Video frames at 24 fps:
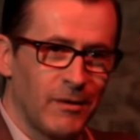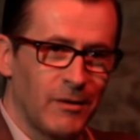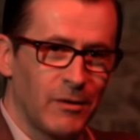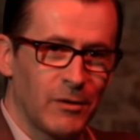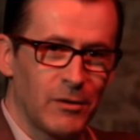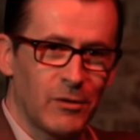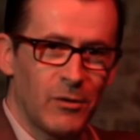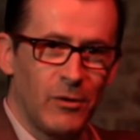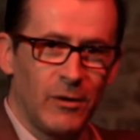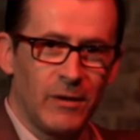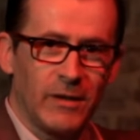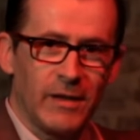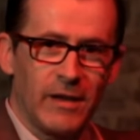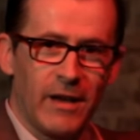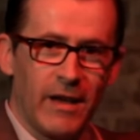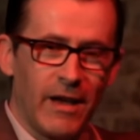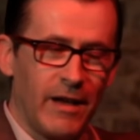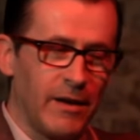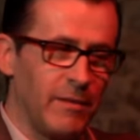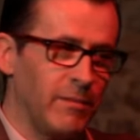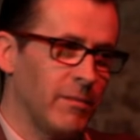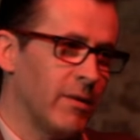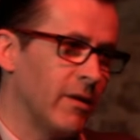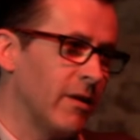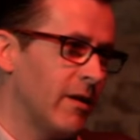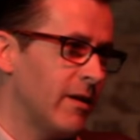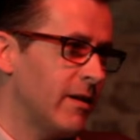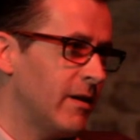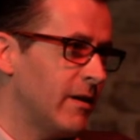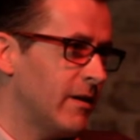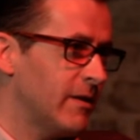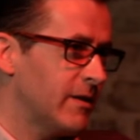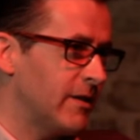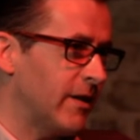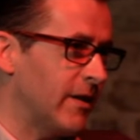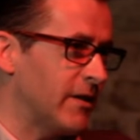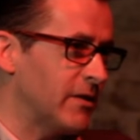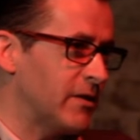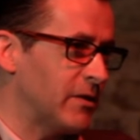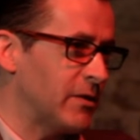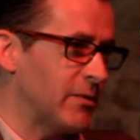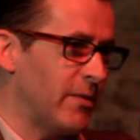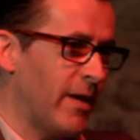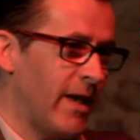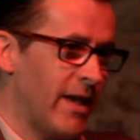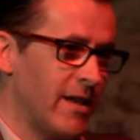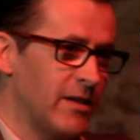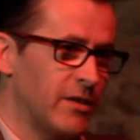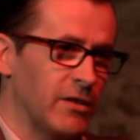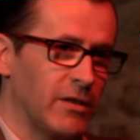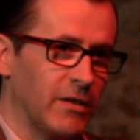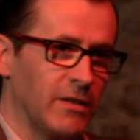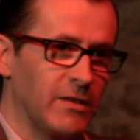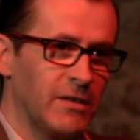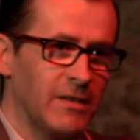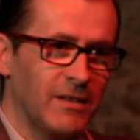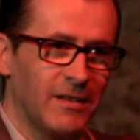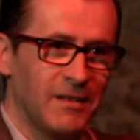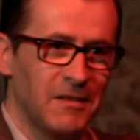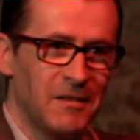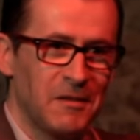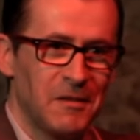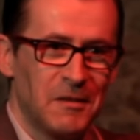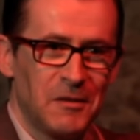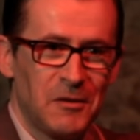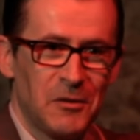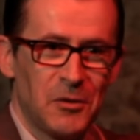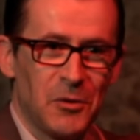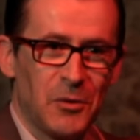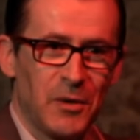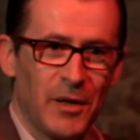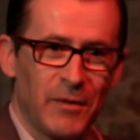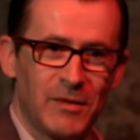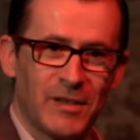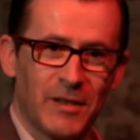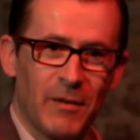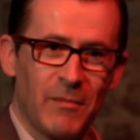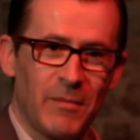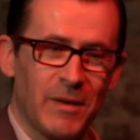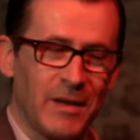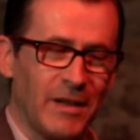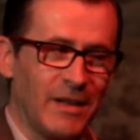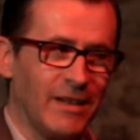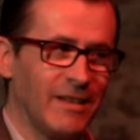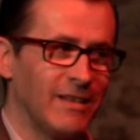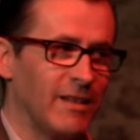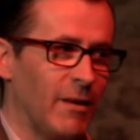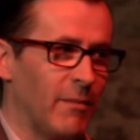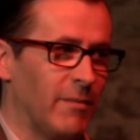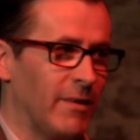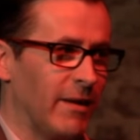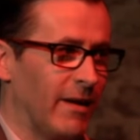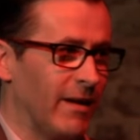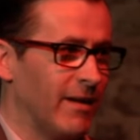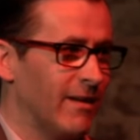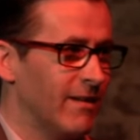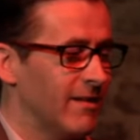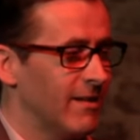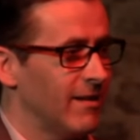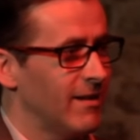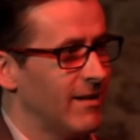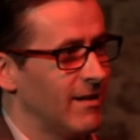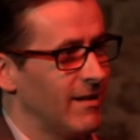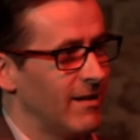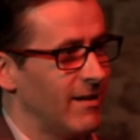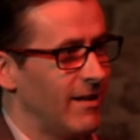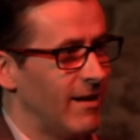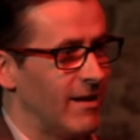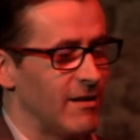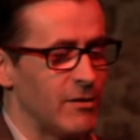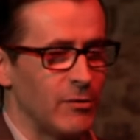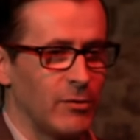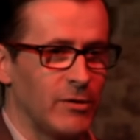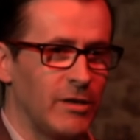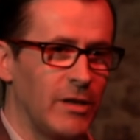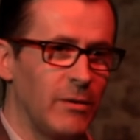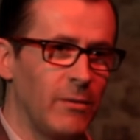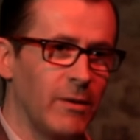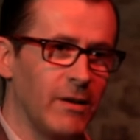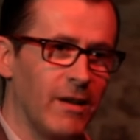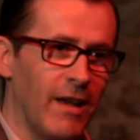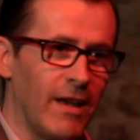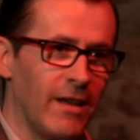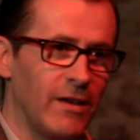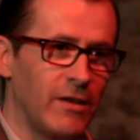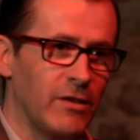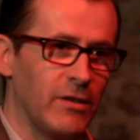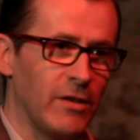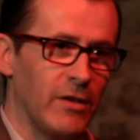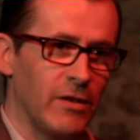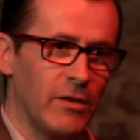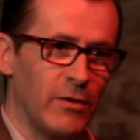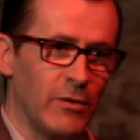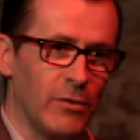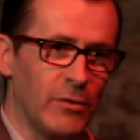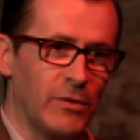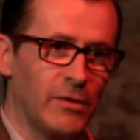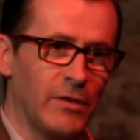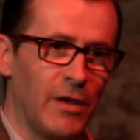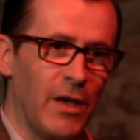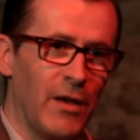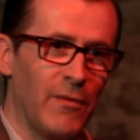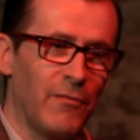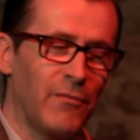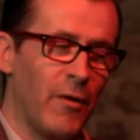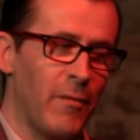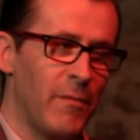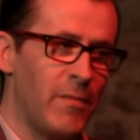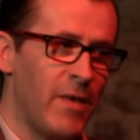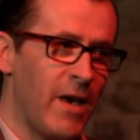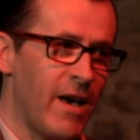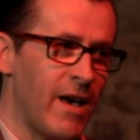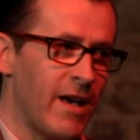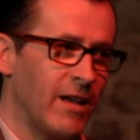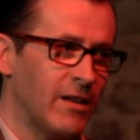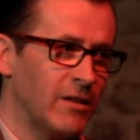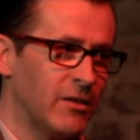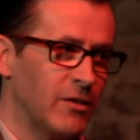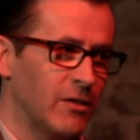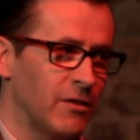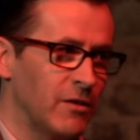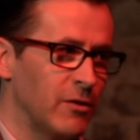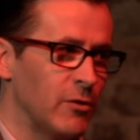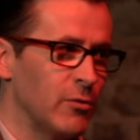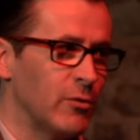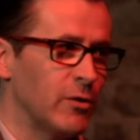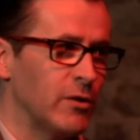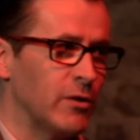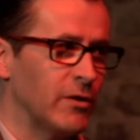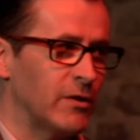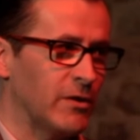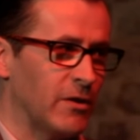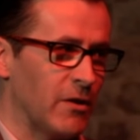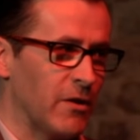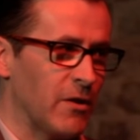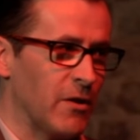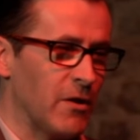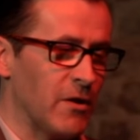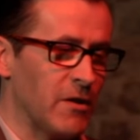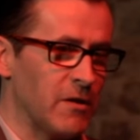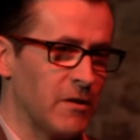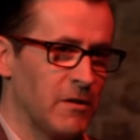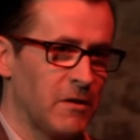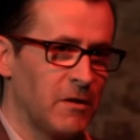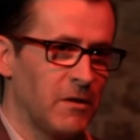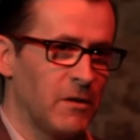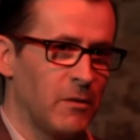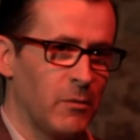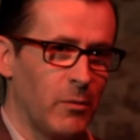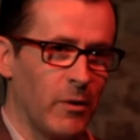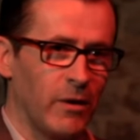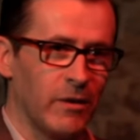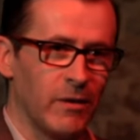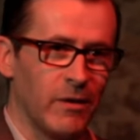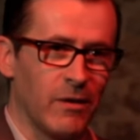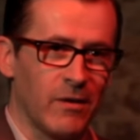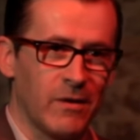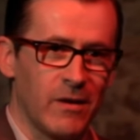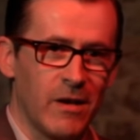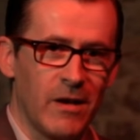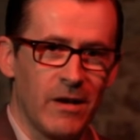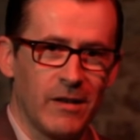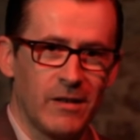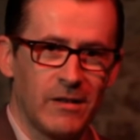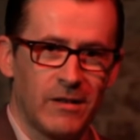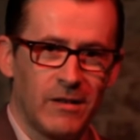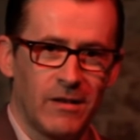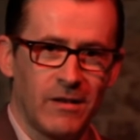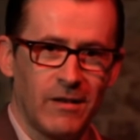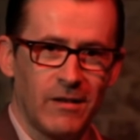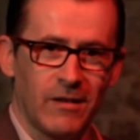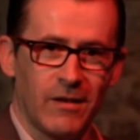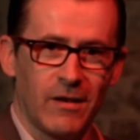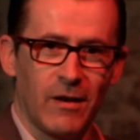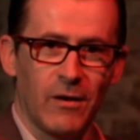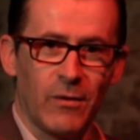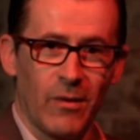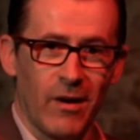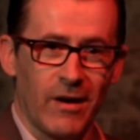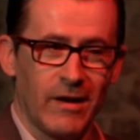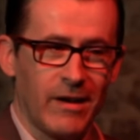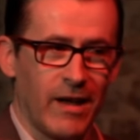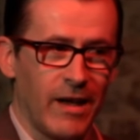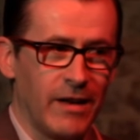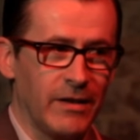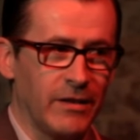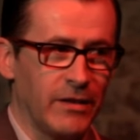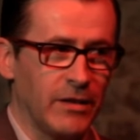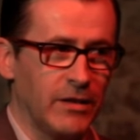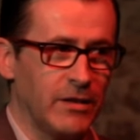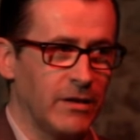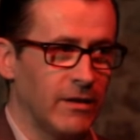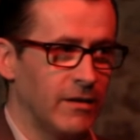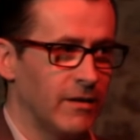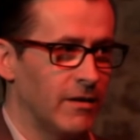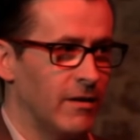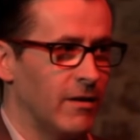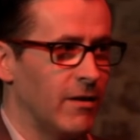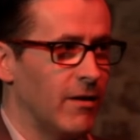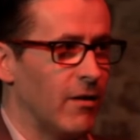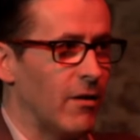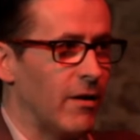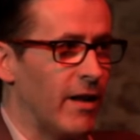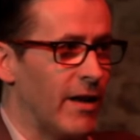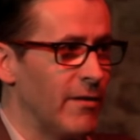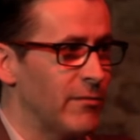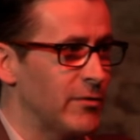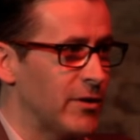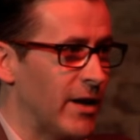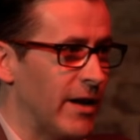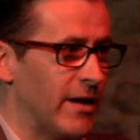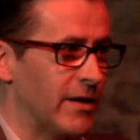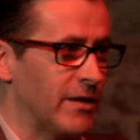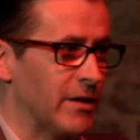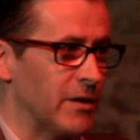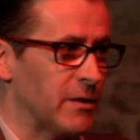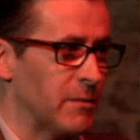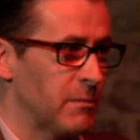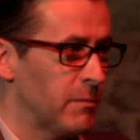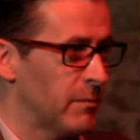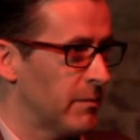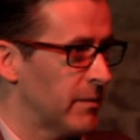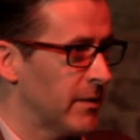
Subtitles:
It's called the Edinburgh Test of Handedness. You give somebody something, and you see what hand they use, and from that, you can discern whether or not they are right-handed or left-handed.